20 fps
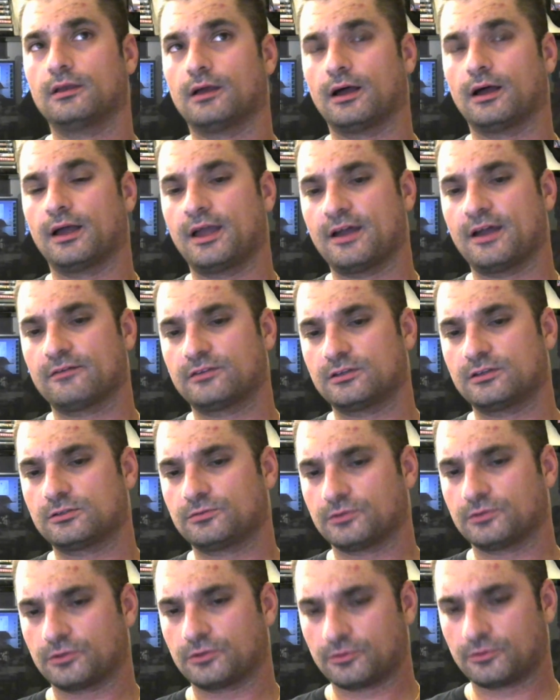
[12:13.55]
I have these
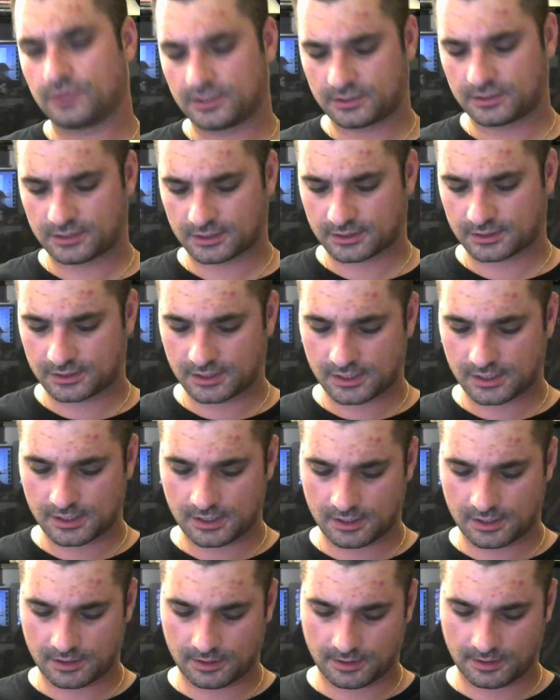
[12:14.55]
for 360,
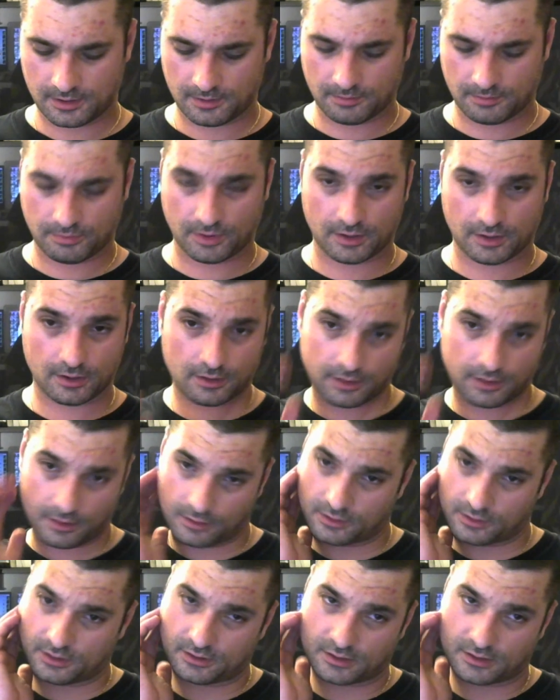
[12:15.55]
but
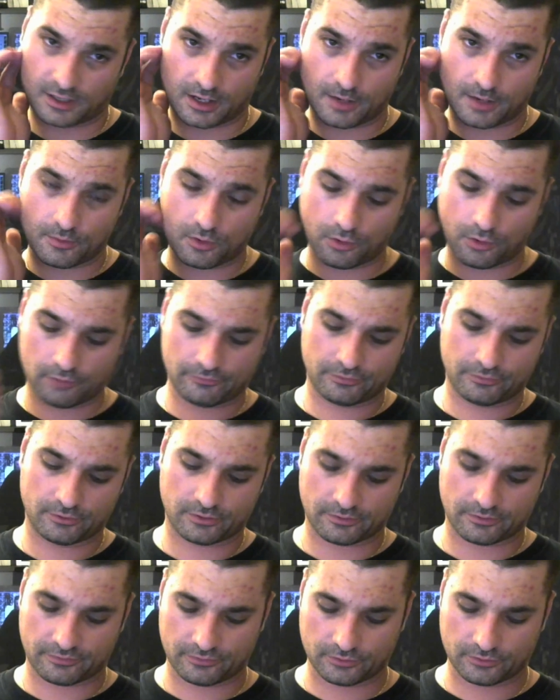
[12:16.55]
since I am going for the
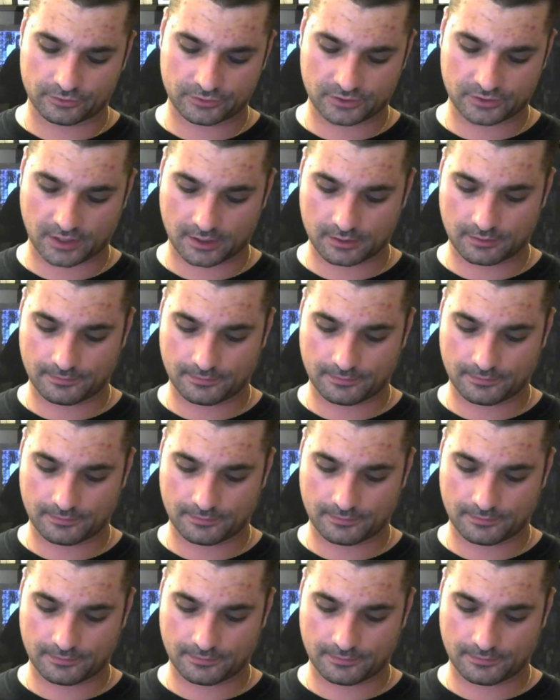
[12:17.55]
full set,